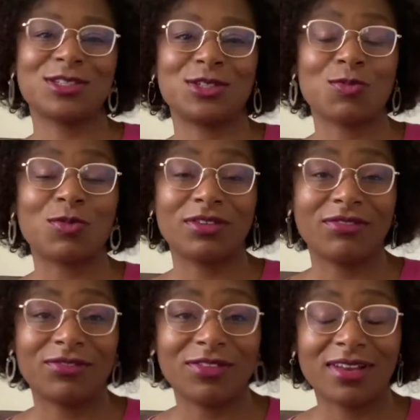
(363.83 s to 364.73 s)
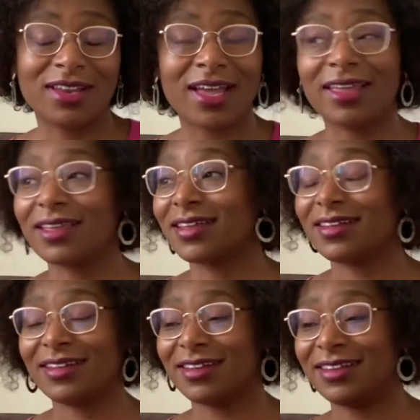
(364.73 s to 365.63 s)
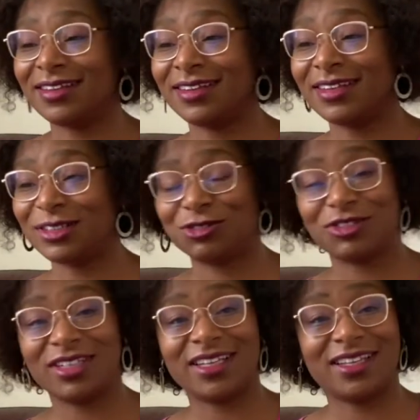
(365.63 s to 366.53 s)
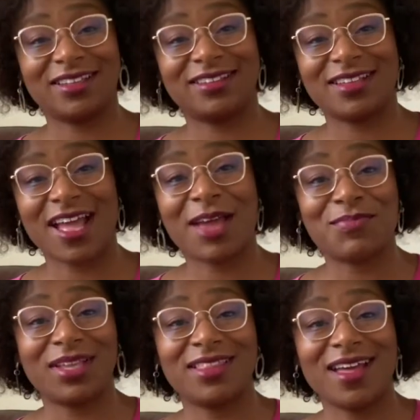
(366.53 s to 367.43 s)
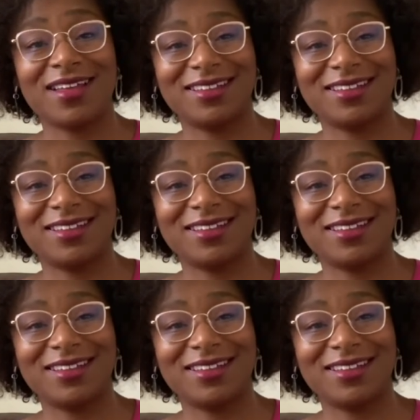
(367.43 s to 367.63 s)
just wonderful? Like, literally, I made that.